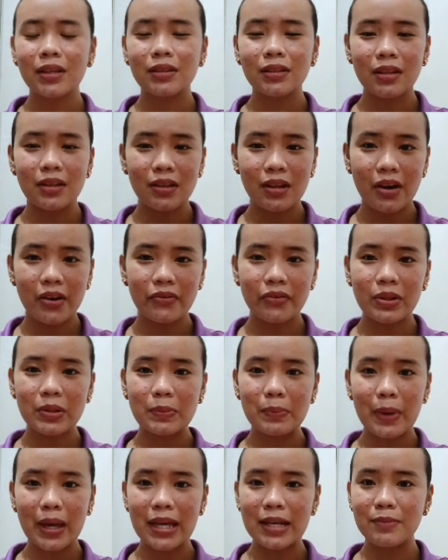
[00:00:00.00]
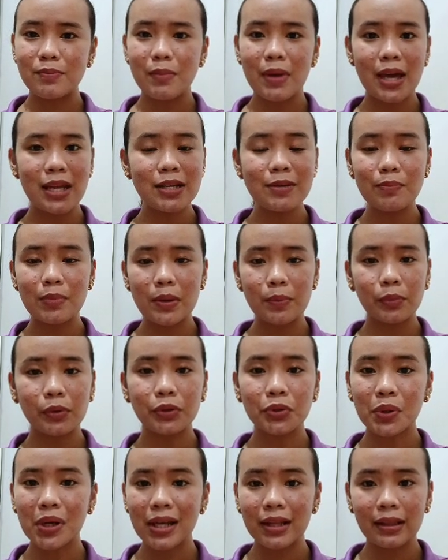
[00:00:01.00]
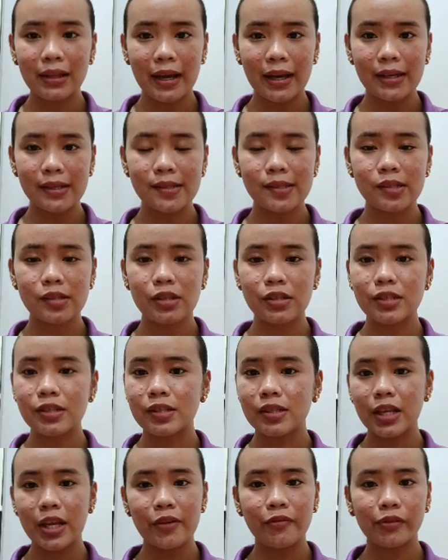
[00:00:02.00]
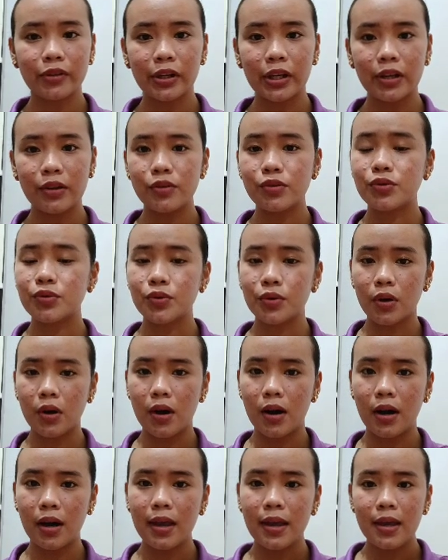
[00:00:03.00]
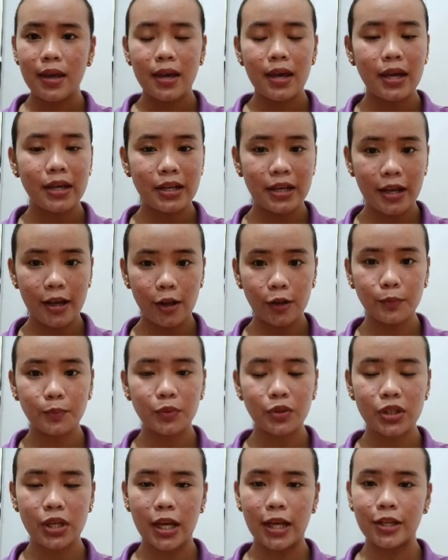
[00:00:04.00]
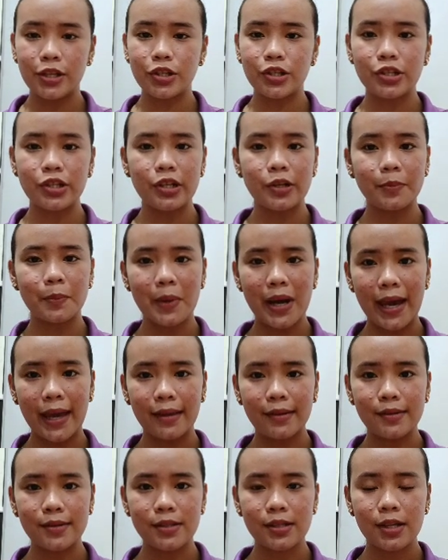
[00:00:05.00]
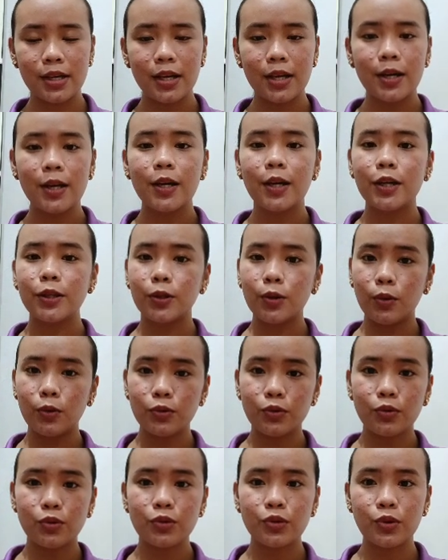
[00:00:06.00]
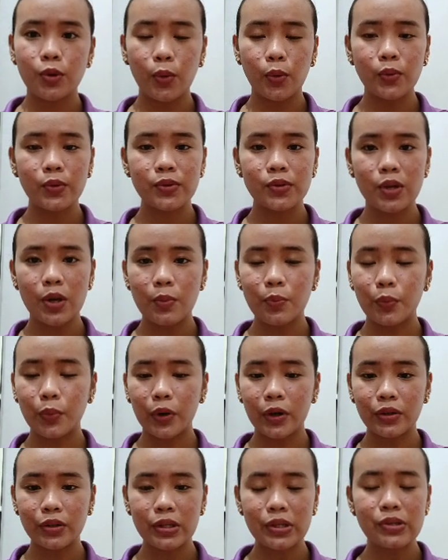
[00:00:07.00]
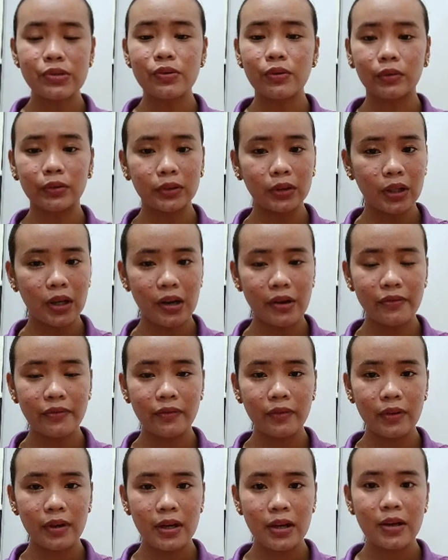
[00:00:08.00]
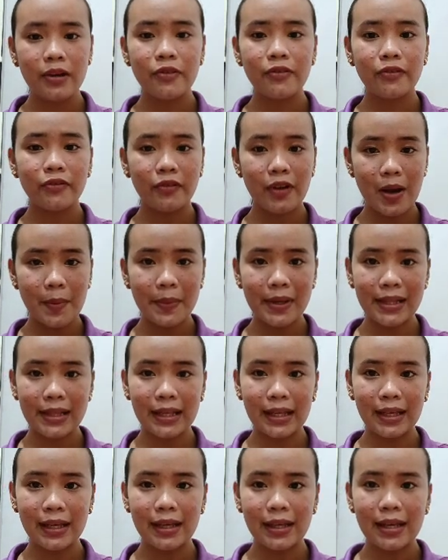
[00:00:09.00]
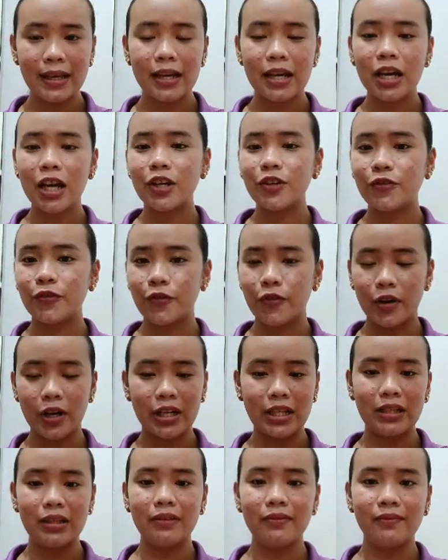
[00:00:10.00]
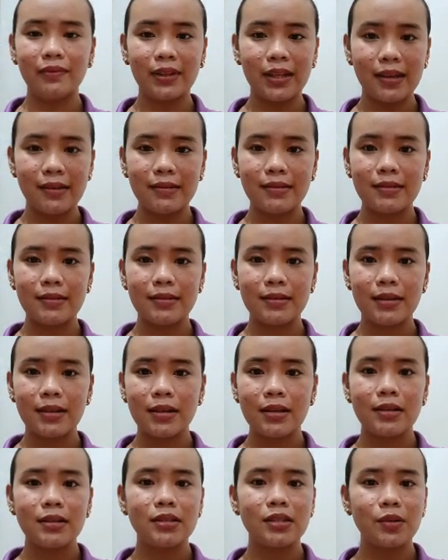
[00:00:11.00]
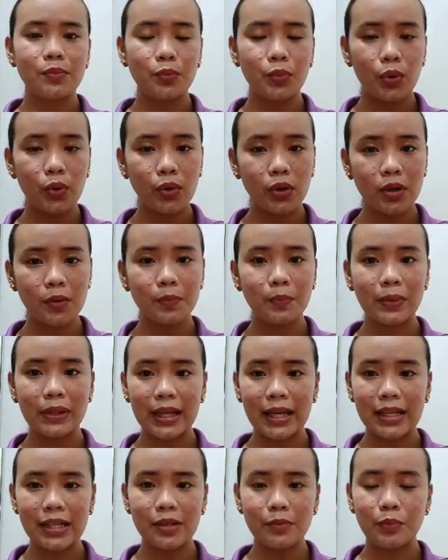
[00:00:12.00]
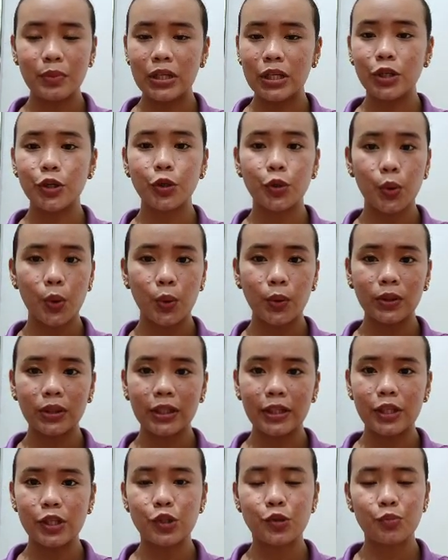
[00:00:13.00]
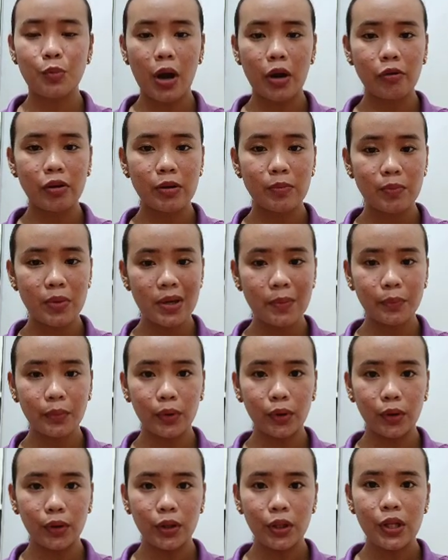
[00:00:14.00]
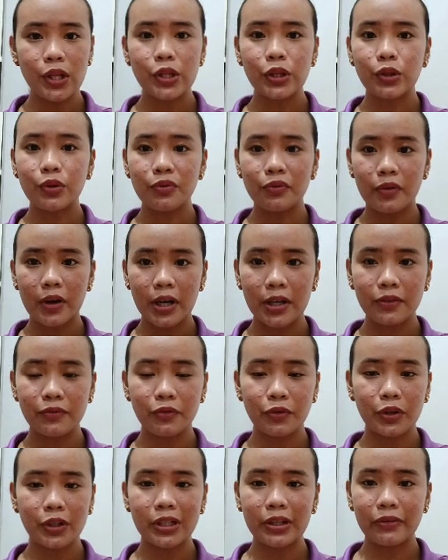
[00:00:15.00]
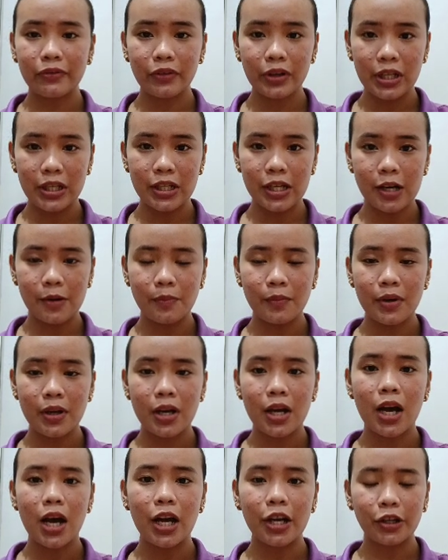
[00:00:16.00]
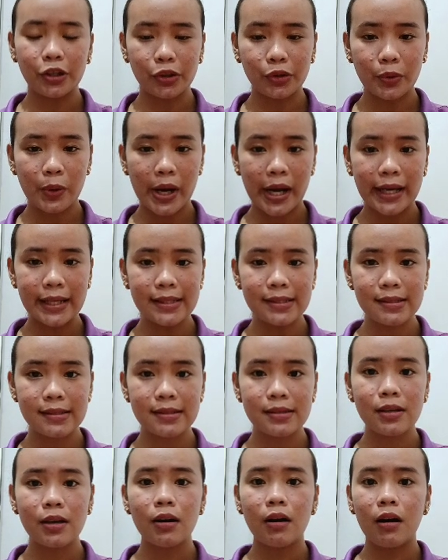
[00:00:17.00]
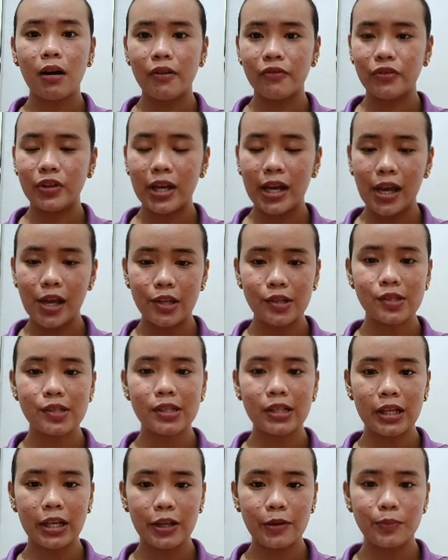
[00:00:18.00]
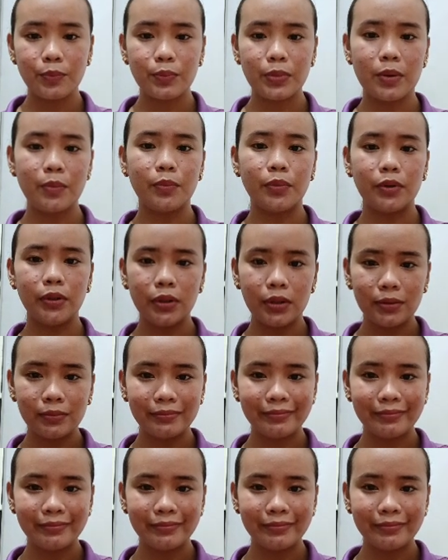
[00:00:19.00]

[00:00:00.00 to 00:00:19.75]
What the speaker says: The novel made many people realize that slavery is wrong and helped change their minds. It also shows the importance of love, family, and forgiveness. The book played a big role in inspiring people to fight for the freedom and rights of the enslaved people.